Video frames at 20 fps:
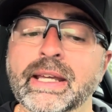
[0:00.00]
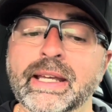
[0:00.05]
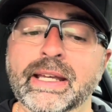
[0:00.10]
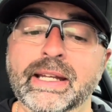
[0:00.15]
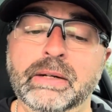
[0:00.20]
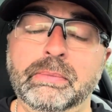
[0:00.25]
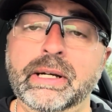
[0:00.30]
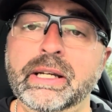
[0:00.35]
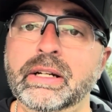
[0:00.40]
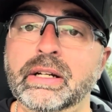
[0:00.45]

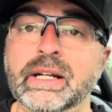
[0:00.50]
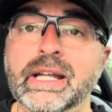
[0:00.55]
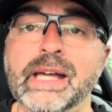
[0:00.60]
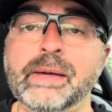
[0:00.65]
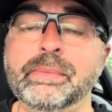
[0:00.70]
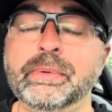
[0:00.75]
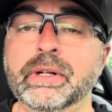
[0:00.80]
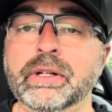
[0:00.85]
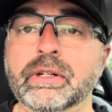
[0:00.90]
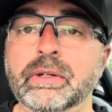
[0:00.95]
And it might not
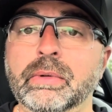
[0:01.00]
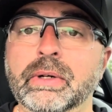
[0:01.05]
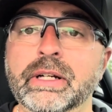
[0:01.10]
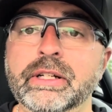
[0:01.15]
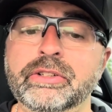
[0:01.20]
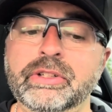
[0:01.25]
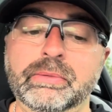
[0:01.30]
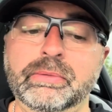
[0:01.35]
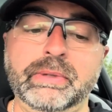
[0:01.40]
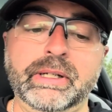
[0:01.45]
happen on your
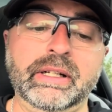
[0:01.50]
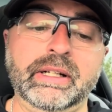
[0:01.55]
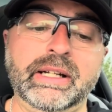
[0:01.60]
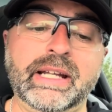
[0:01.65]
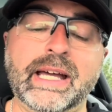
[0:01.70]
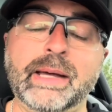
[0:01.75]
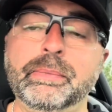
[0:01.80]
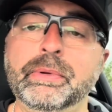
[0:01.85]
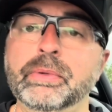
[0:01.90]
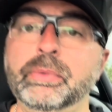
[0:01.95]
watch. It might not
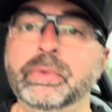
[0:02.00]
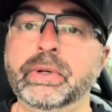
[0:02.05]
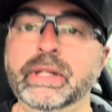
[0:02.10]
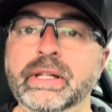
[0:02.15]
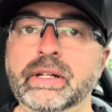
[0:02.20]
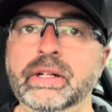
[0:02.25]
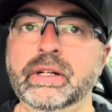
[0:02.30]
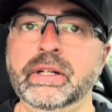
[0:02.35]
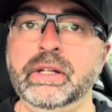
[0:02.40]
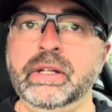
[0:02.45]
happen when
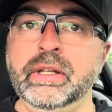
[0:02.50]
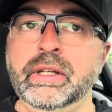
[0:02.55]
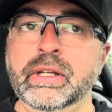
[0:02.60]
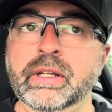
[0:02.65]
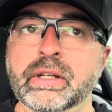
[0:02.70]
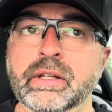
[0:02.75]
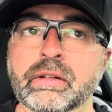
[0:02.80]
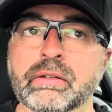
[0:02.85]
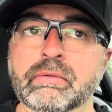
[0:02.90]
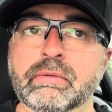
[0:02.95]
they're
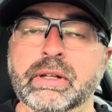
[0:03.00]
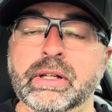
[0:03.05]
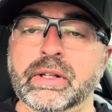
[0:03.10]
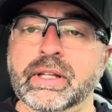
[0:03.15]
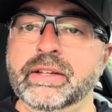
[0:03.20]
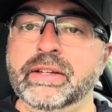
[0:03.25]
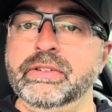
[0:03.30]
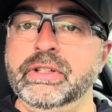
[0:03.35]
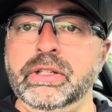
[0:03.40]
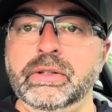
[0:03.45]

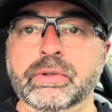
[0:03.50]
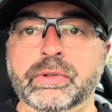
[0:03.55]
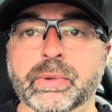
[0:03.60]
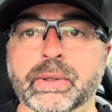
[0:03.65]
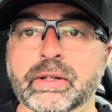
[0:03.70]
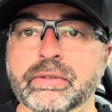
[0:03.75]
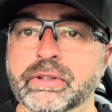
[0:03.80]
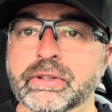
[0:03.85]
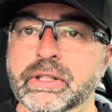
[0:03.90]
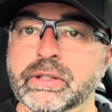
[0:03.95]
11U,
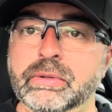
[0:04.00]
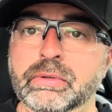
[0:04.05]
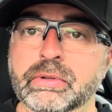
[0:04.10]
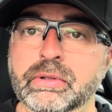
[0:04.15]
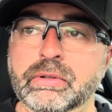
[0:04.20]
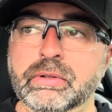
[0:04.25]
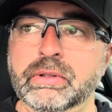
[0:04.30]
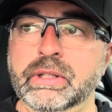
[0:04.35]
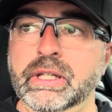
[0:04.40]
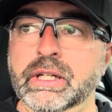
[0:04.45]

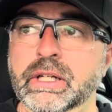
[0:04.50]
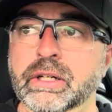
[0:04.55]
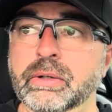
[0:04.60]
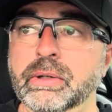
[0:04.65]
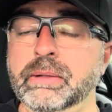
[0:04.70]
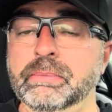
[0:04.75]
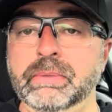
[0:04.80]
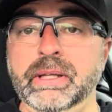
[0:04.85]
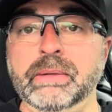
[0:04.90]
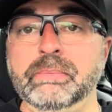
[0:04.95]
12U.